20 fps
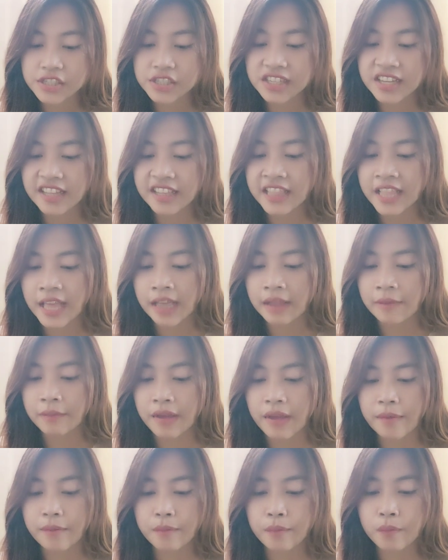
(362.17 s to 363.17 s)
attack
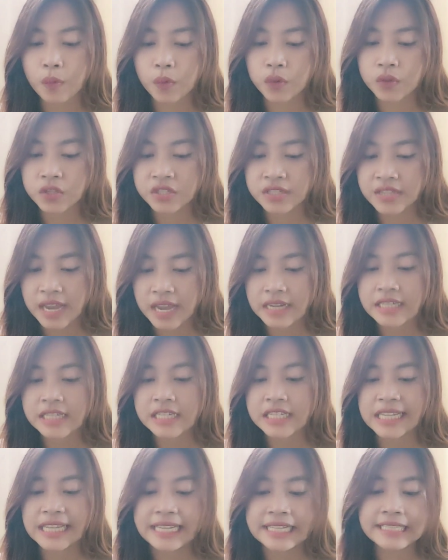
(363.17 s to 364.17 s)
by both sides
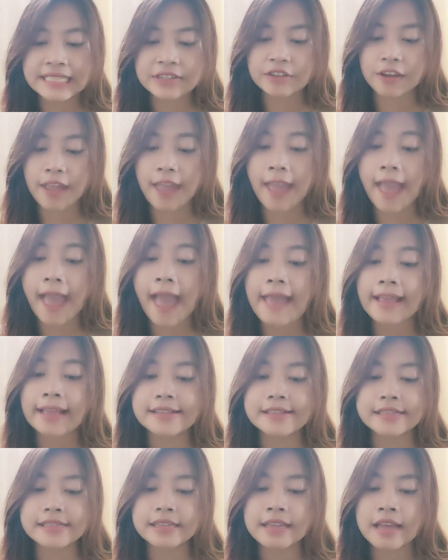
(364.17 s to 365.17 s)
yesterday
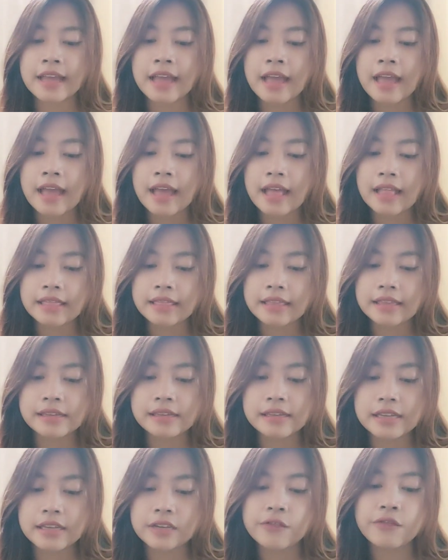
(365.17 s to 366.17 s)
hiked the
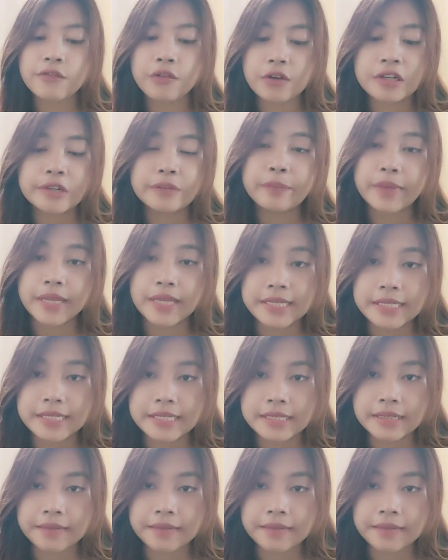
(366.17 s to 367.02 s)
need for peace.